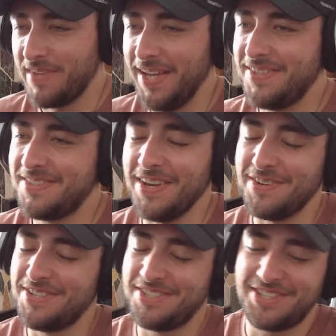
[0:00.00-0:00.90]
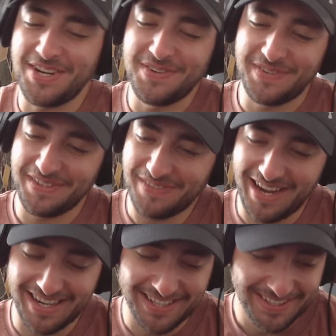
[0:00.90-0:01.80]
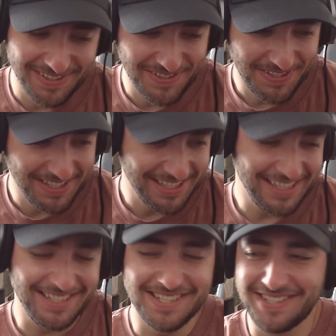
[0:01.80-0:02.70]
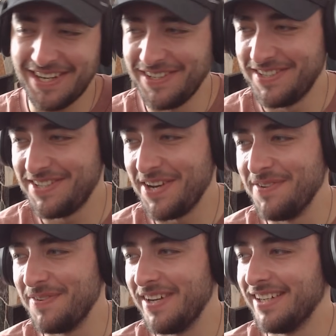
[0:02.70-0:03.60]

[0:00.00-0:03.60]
It's so stupid, man. This is so stupid.